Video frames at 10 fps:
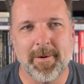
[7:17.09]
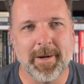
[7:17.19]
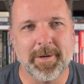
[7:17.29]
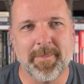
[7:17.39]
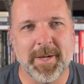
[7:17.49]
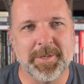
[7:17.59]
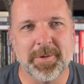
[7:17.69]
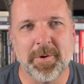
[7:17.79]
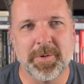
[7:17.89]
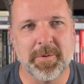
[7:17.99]
I couldn't imagine
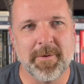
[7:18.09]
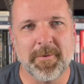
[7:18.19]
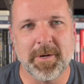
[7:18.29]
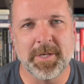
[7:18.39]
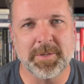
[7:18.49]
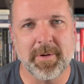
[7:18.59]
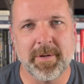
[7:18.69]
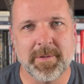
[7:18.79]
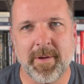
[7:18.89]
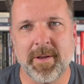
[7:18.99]
going to a different country,
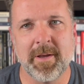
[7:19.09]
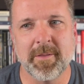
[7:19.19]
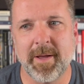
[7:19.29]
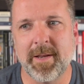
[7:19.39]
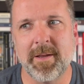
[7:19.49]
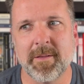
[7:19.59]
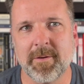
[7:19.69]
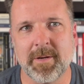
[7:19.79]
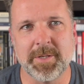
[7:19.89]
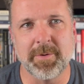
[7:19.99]
to any
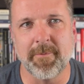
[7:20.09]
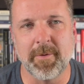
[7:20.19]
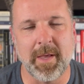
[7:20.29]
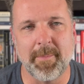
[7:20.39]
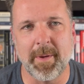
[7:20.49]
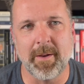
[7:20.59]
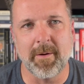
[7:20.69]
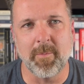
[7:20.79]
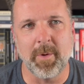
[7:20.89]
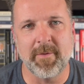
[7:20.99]
other country for that
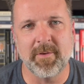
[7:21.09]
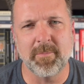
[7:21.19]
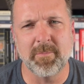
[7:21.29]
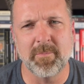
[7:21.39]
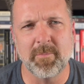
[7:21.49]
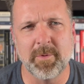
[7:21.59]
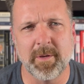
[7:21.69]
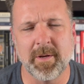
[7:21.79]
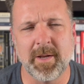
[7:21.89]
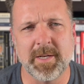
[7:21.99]
matter, and waving
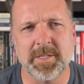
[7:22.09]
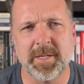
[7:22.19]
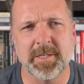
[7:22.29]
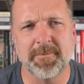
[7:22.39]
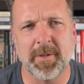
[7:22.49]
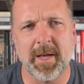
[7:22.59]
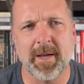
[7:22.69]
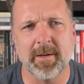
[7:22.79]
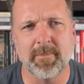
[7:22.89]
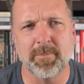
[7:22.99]
the United States
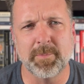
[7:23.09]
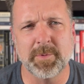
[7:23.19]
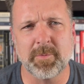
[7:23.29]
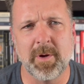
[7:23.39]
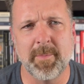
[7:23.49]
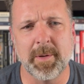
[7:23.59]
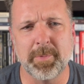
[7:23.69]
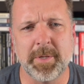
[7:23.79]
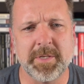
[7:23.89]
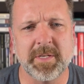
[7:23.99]
flag, screaming,
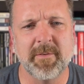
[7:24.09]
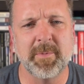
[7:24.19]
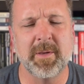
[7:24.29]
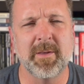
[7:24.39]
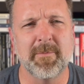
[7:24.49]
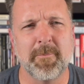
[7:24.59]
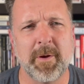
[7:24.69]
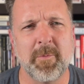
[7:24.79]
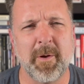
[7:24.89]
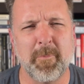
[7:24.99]
please give me
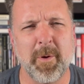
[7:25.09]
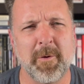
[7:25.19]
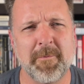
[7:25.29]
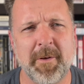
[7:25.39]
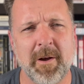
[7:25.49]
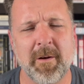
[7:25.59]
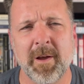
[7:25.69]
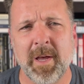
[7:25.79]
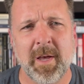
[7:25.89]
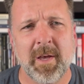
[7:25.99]
free
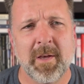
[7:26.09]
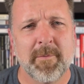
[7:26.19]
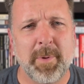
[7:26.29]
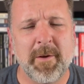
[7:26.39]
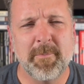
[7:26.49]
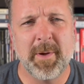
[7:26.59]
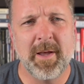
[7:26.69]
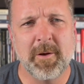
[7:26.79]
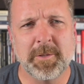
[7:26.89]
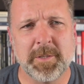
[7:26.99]
welfare, pay for my
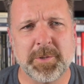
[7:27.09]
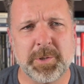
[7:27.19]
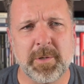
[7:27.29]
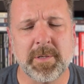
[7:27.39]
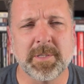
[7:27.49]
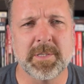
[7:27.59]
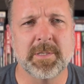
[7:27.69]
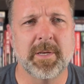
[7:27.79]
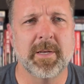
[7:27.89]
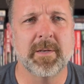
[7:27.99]
health insurance.
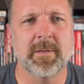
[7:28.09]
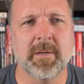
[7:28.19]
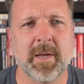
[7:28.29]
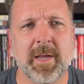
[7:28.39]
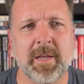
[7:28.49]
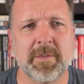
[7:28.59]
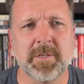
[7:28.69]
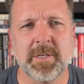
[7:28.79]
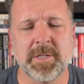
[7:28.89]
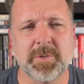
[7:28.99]
And I hate
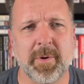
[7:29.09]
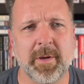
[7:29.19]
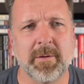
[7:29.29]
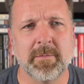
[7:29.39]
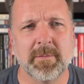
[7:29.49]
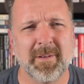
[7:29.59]
this country.